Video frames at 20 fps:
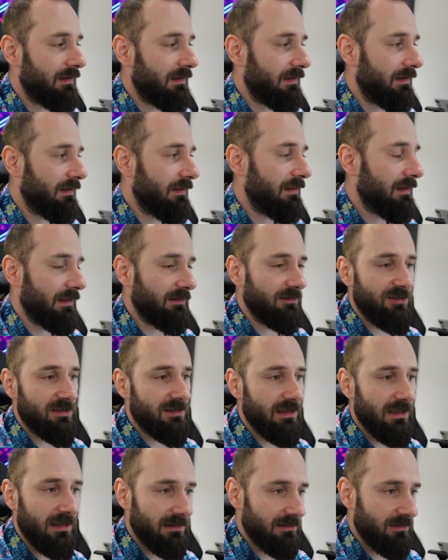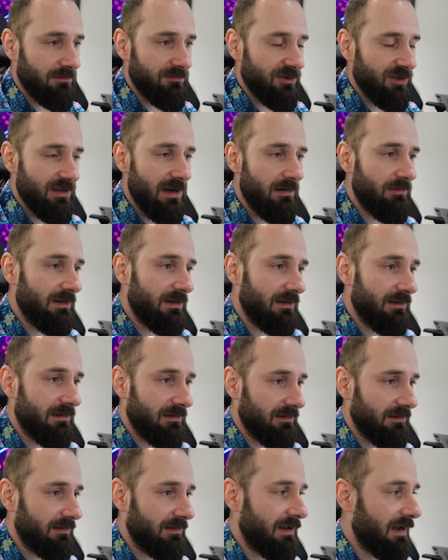not just like some
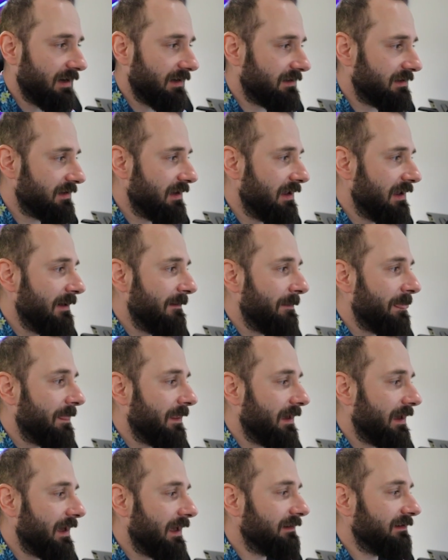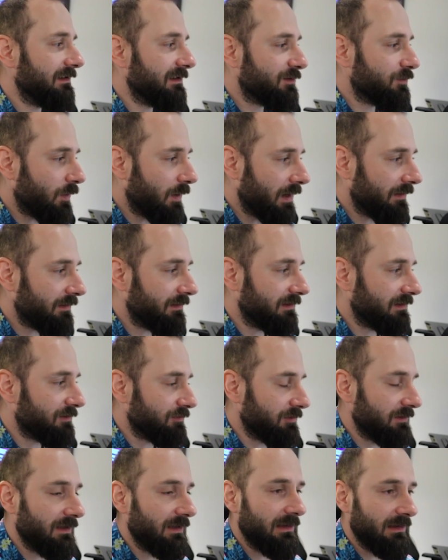generic guys. And this one is
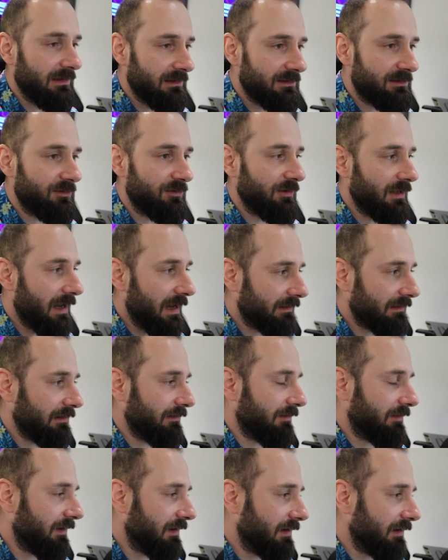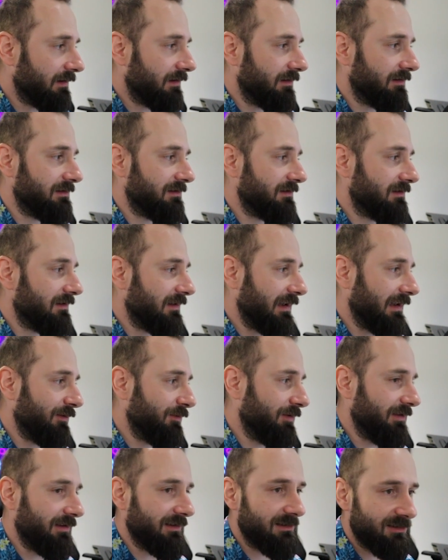really stood out, I think, is like
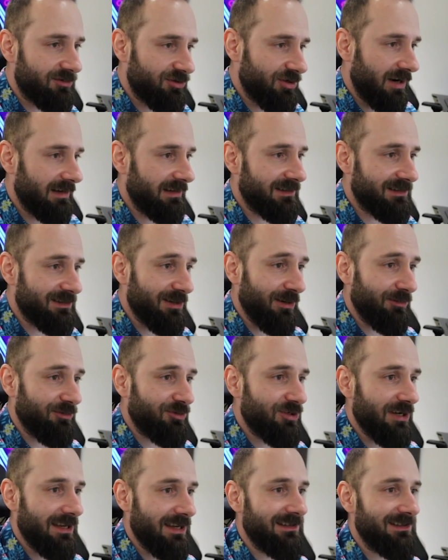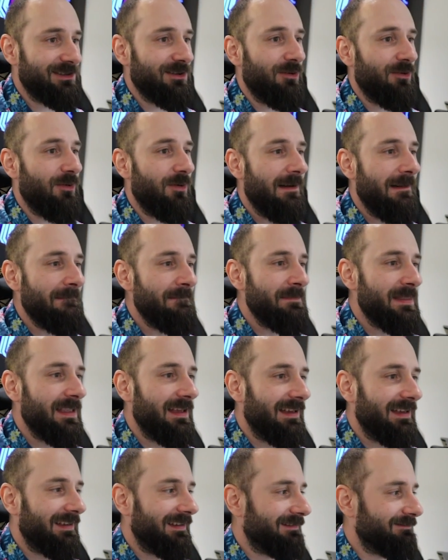with this chainsaw
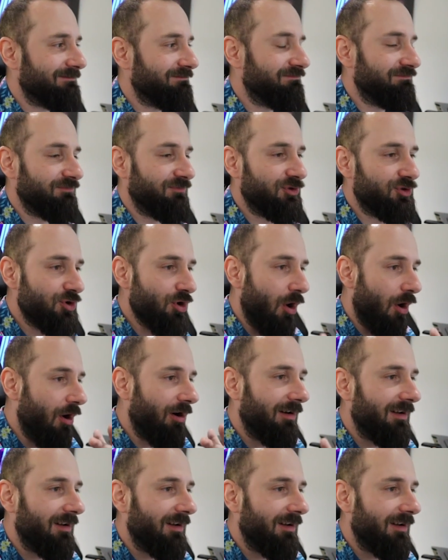jaw.